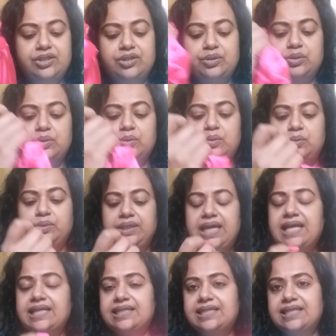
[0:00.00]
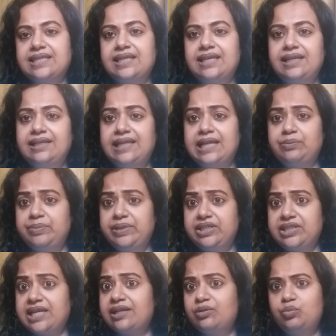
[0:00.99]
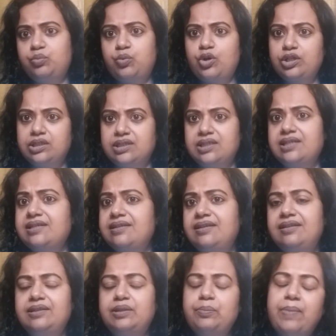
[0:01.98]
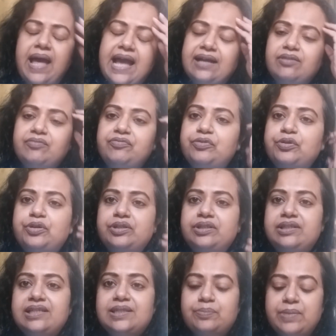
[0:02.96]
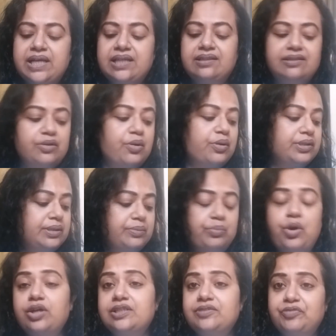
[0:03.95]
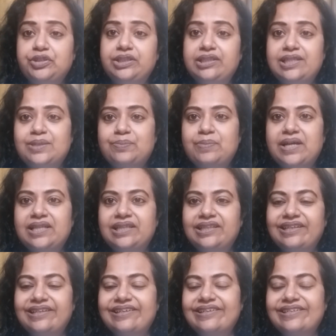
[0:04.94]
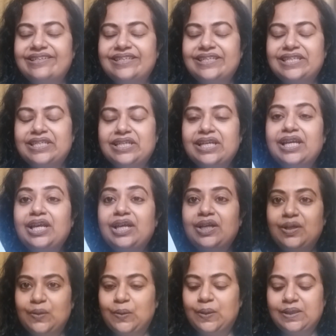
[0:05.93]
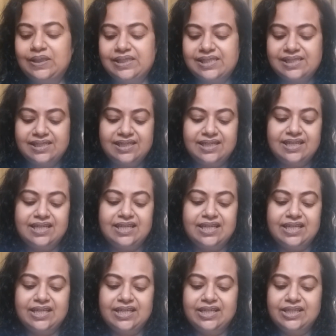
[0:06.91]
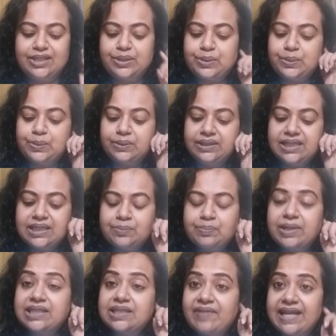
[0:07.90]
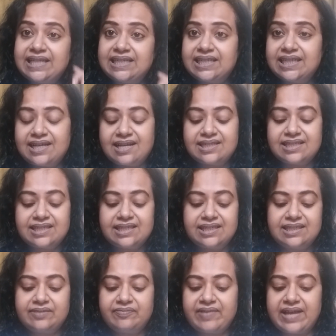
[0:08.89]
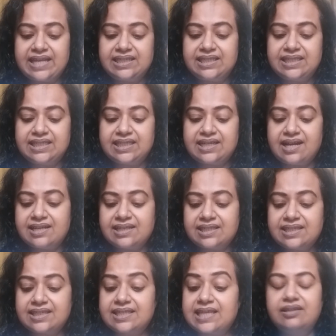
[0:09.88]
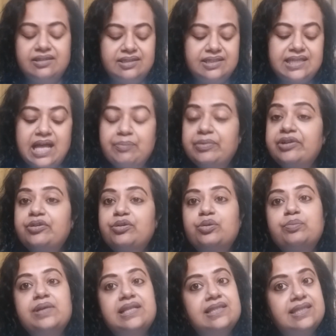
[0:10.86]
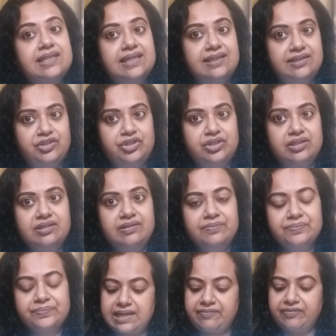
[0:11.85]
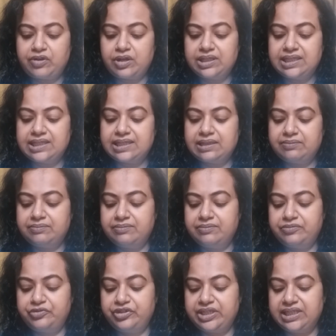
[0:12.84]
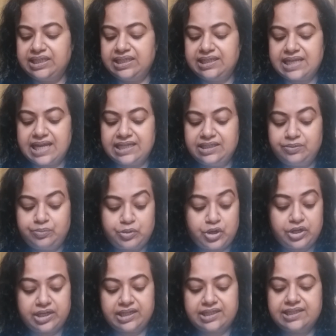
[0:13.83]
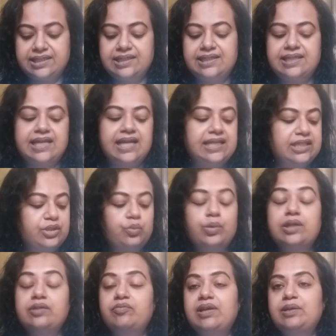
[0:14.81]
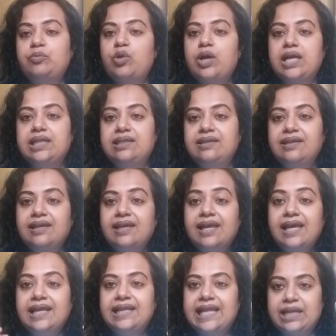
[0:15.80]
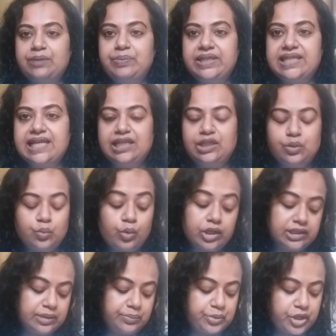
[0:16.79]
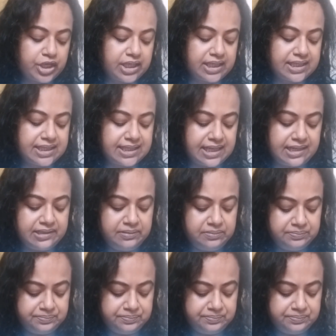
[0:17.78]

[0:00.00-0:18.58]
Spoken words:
So yes, let me check what the bag for this month, the box for this month, is called. So this month's Vanitycask is the Vanitycask's Summer Romance Edition. I've got some really nice products inside, so one by one let me tell you what the products are.